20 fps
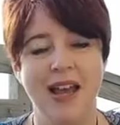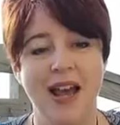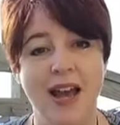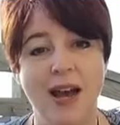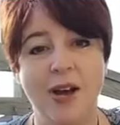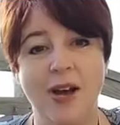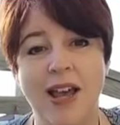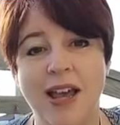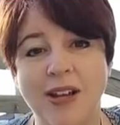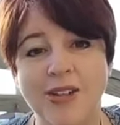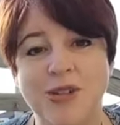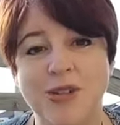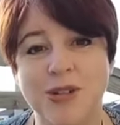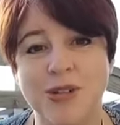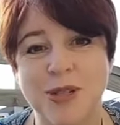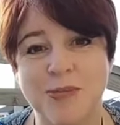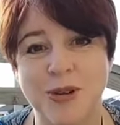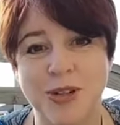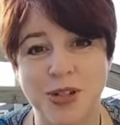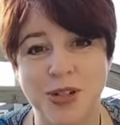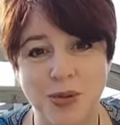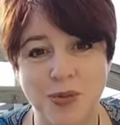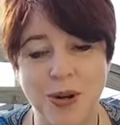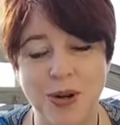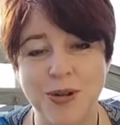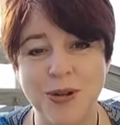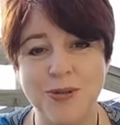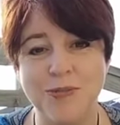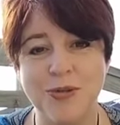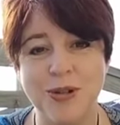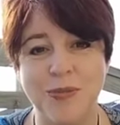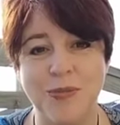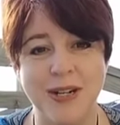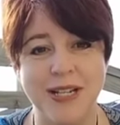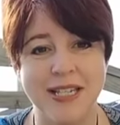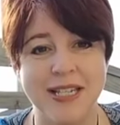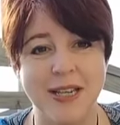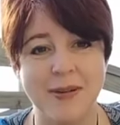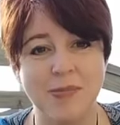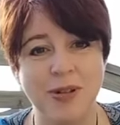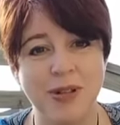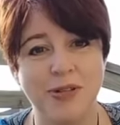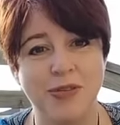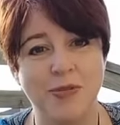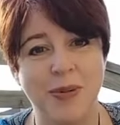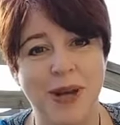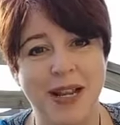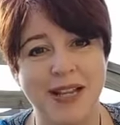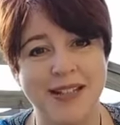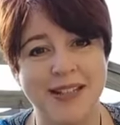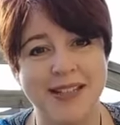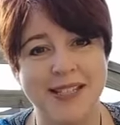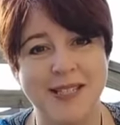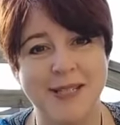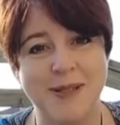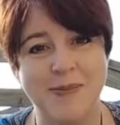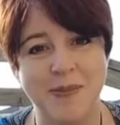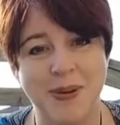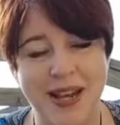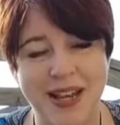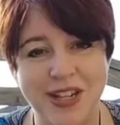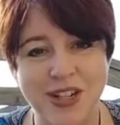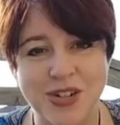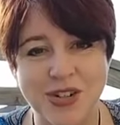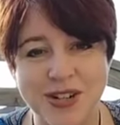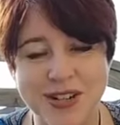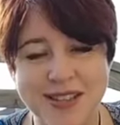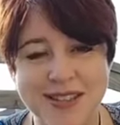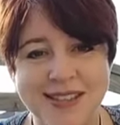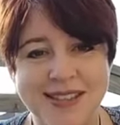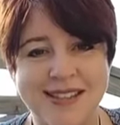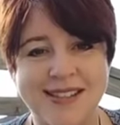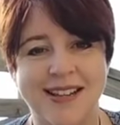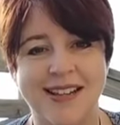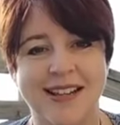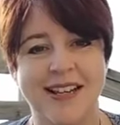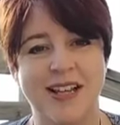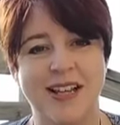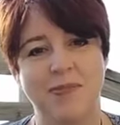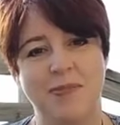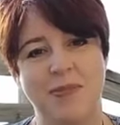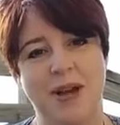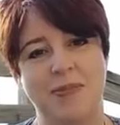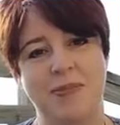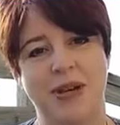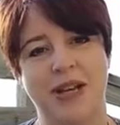Our extra special welcome to my Temple of Balance patrons, my